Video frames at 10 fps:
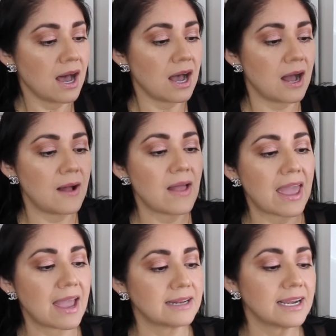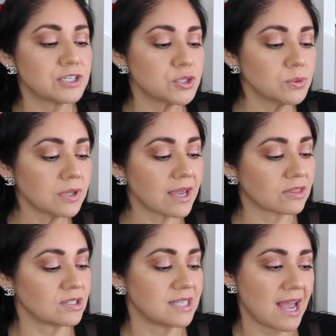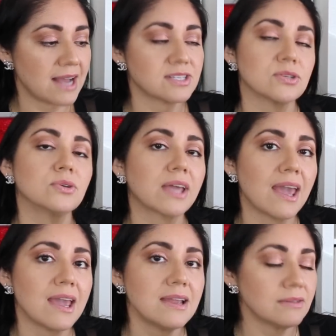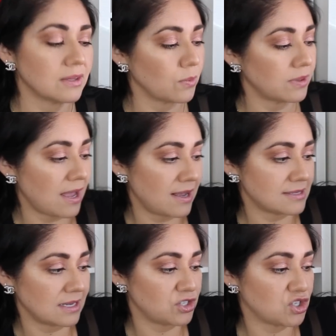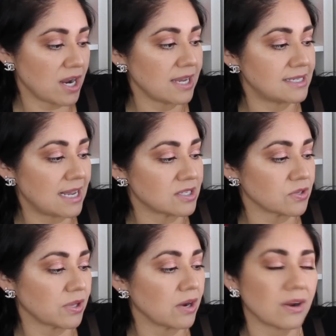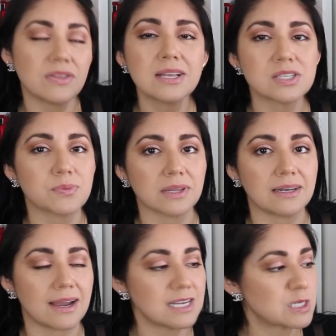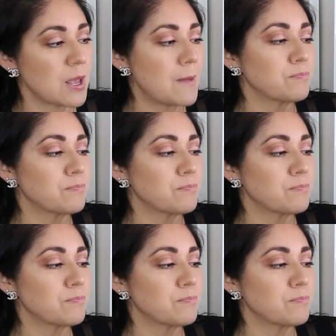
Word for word: Uh, and I do like the tassel Kate, the one that has that giant tassel here. I think it's really nice.